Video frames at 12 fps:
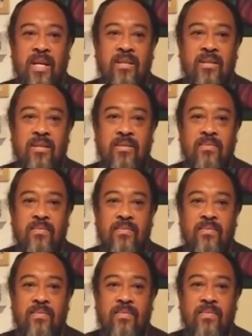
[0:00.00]
months
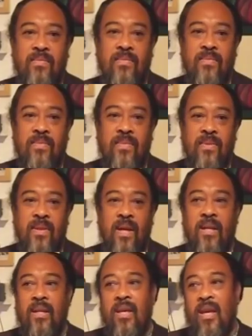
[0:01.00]

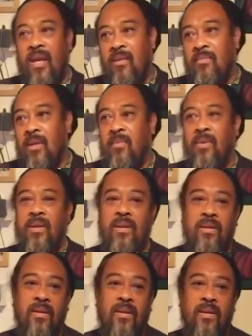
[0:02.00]
and gain
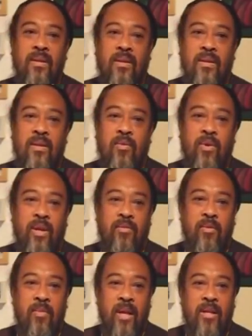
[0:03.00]
maybe
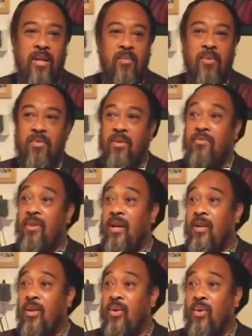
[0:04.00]
whatever might come if they
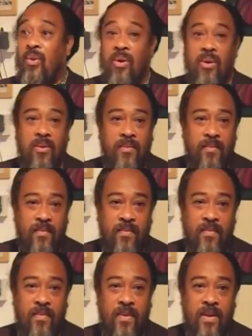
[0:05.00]
find a cure
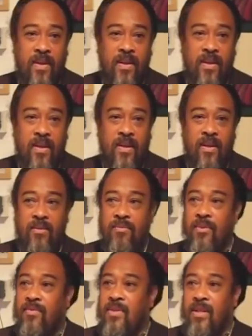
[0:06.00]
in
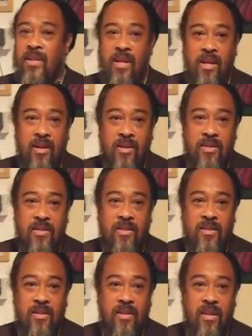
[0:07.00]
15 years,
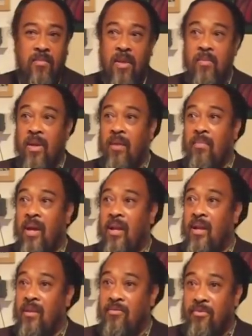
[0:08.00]
then maybe I
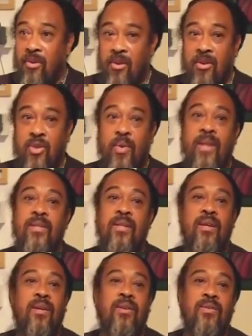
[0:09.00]
might live for another
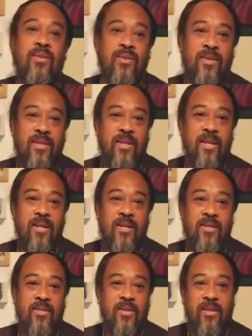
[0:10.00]
20 years.
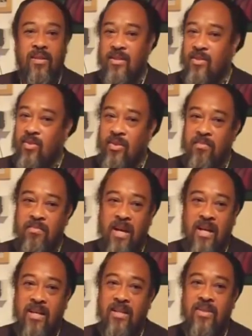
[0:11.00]
So they think it's a good
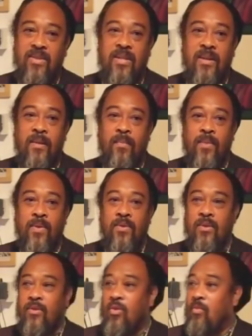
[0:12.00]
bargain, you see.
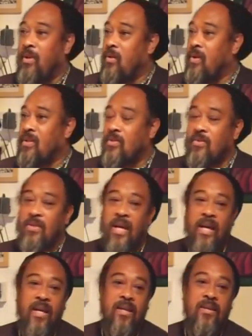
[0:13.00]
So nobody wants to
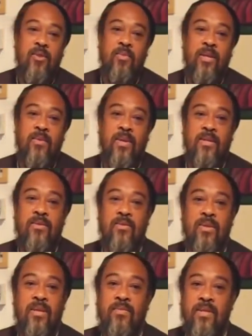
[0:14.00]
die, nobody wants
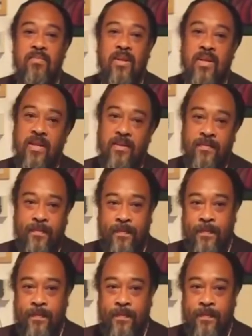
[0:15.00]
to leave this body.